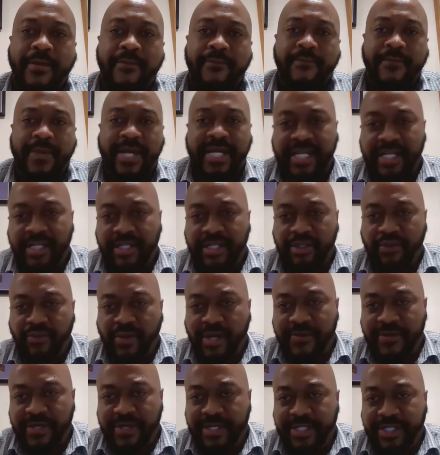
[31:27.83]
making
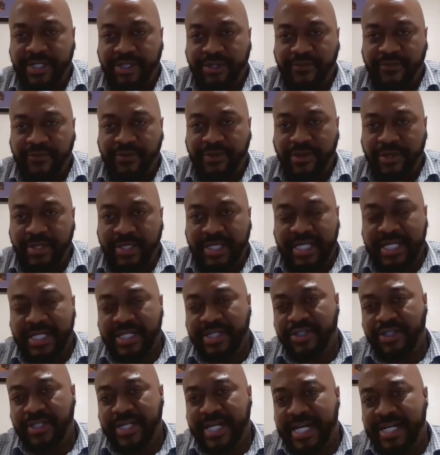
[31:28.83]
1200 or
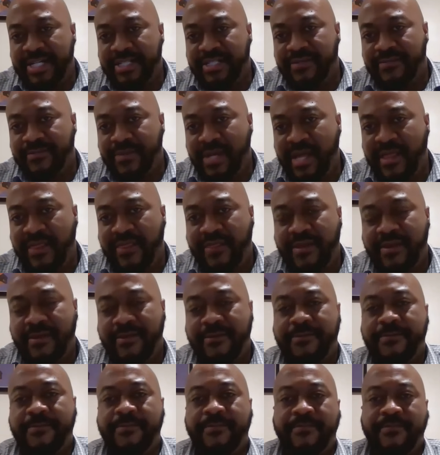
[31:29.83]
1300 dollars a month,
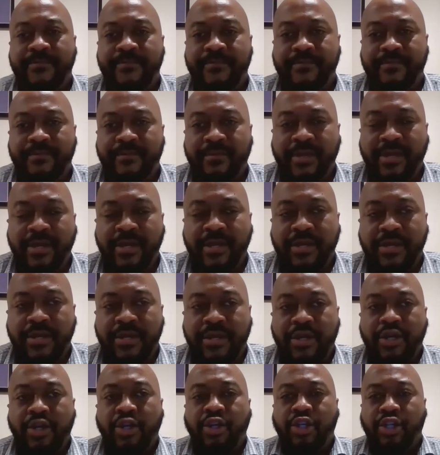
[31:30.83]

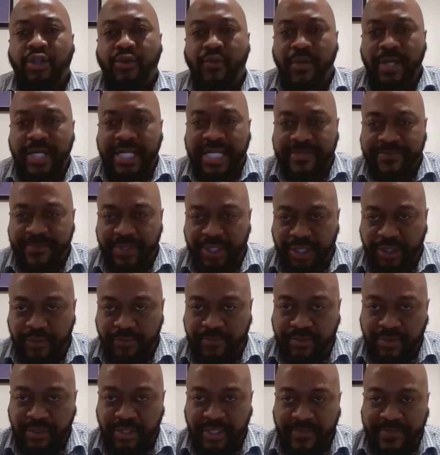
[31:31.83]
you're only able to
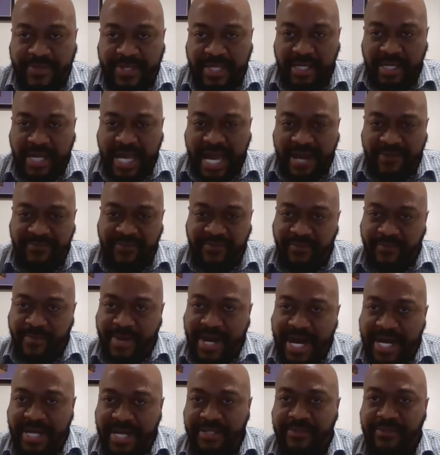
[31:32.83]
pull up have a
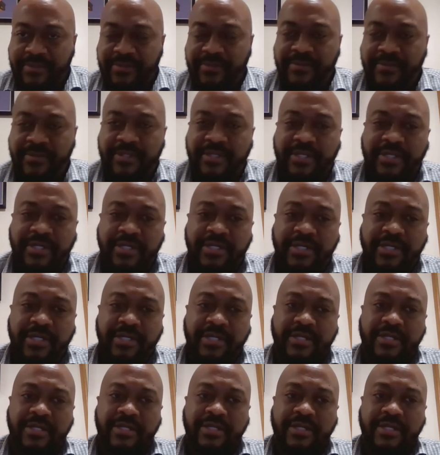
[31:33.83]
model,
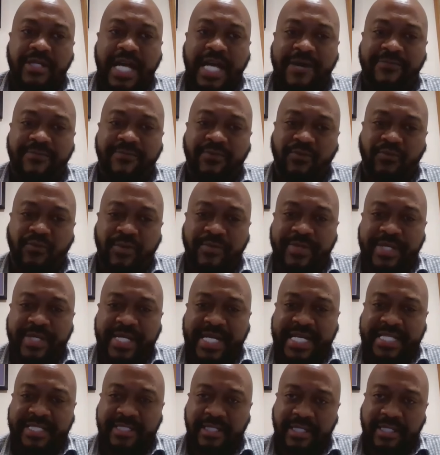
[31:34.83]
have a woman
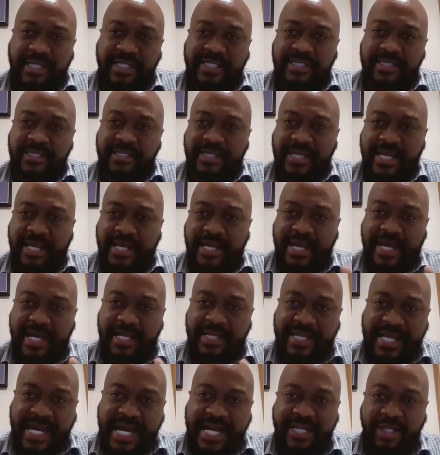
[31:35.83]
that looks
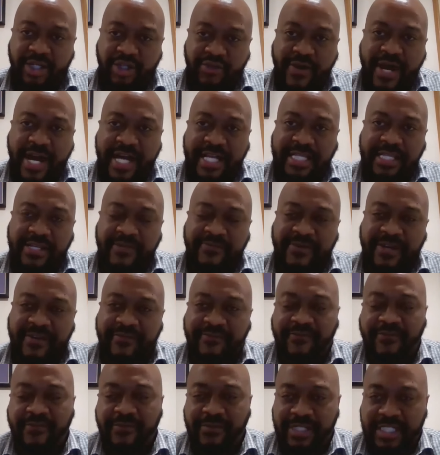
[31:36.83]
that attractive.
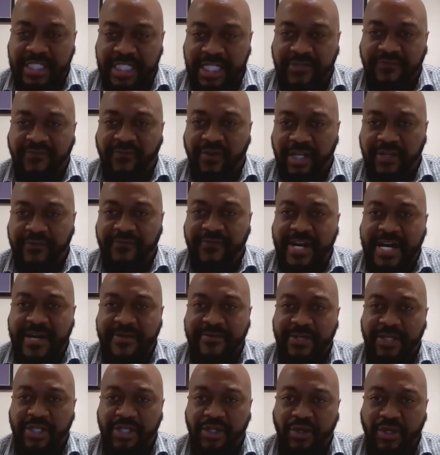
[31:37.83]
She's
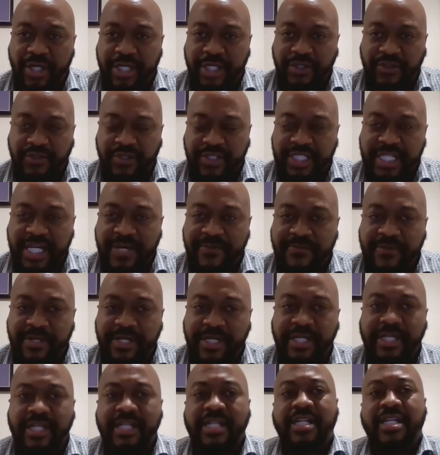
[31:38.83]
45 years old and you are
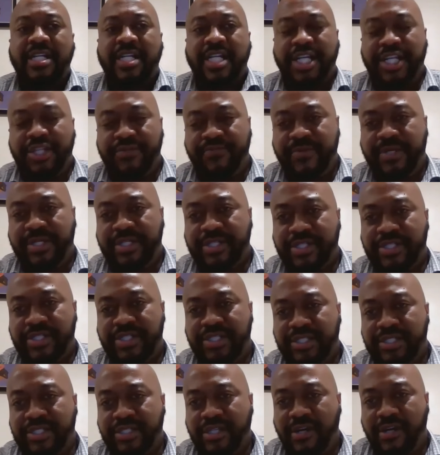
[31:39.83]
70 is
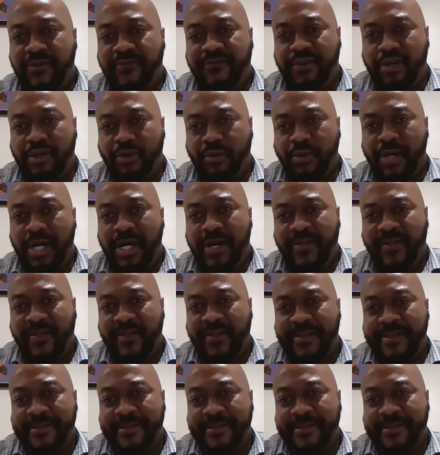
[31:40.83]
because of your wealth,